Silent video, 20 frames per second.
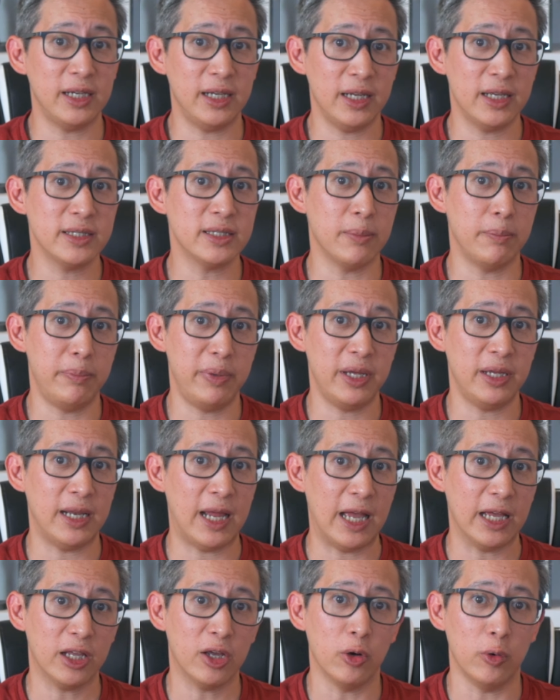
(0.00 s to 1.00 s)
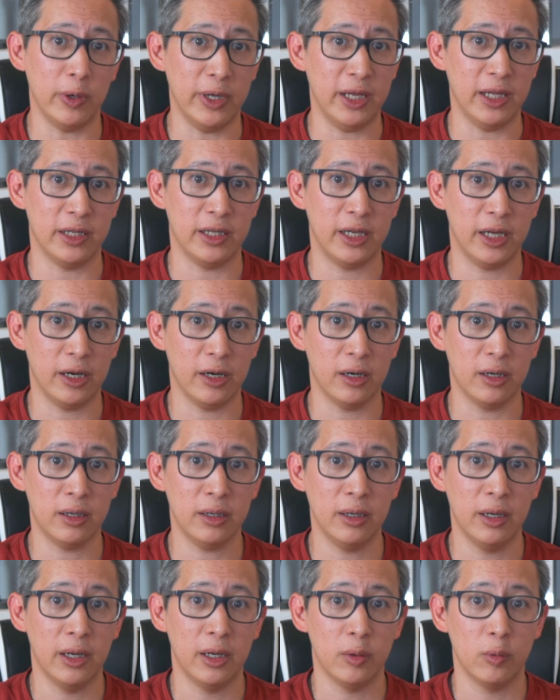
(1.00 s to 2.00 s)
it is a bit echoey in
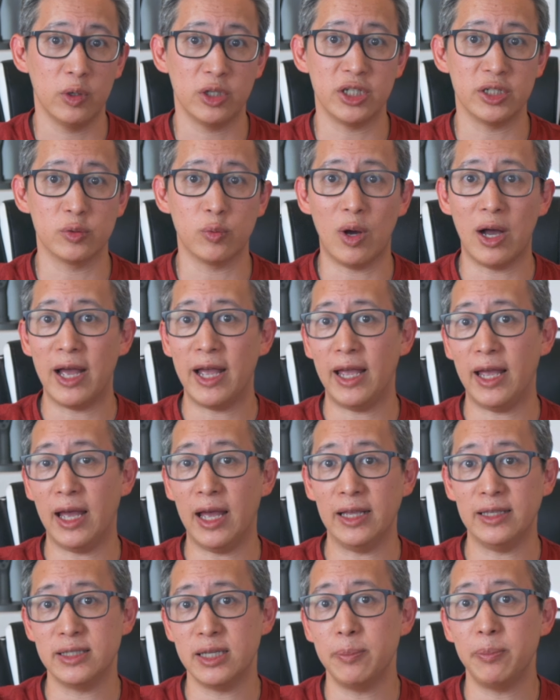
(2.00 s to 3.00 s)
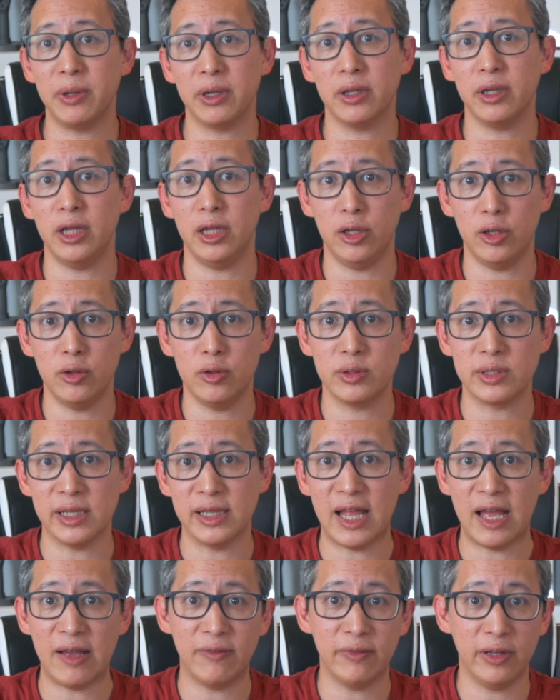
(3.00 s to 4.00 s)
here, which is why I typically use a
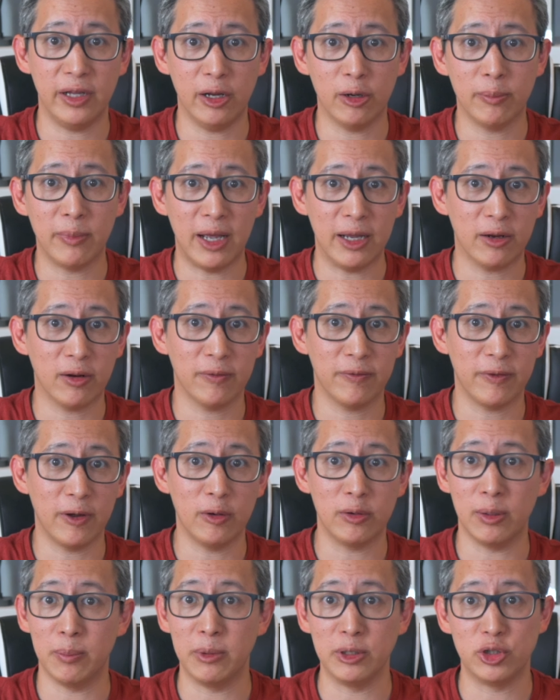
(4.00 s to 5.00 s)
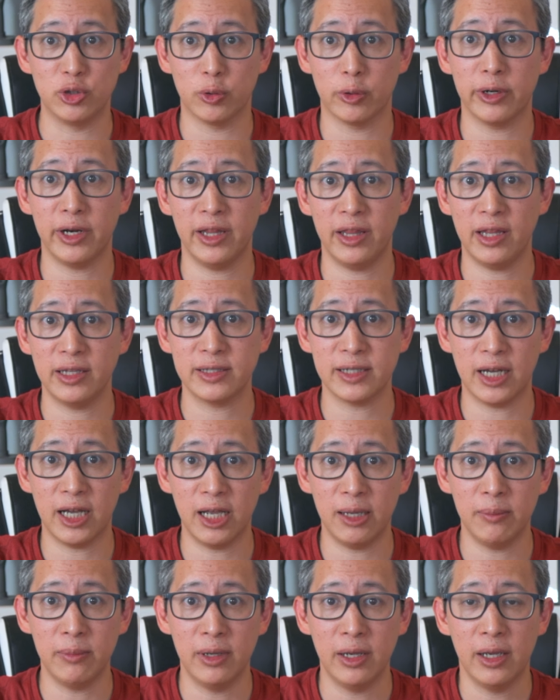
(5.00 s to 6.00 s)
lavalier microphone a majority of the
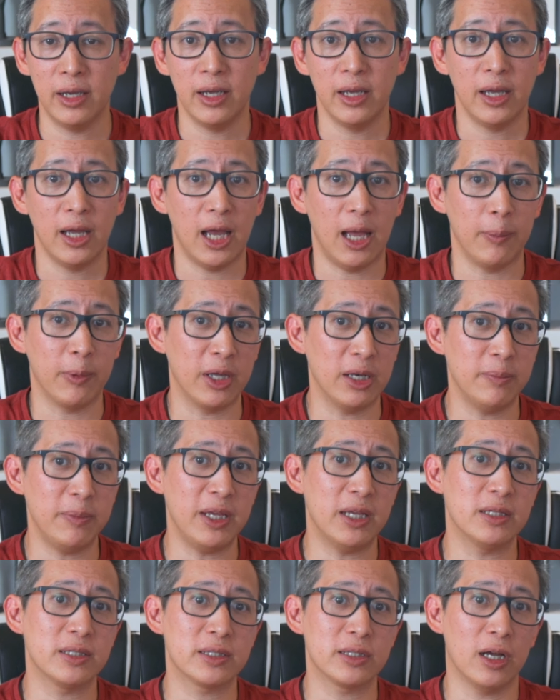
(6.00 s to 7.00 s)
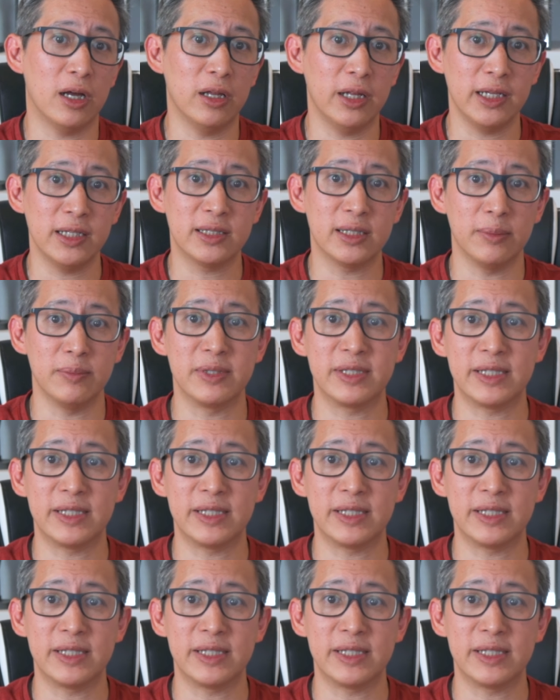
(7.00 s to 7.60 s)
time, I'm going to be installing some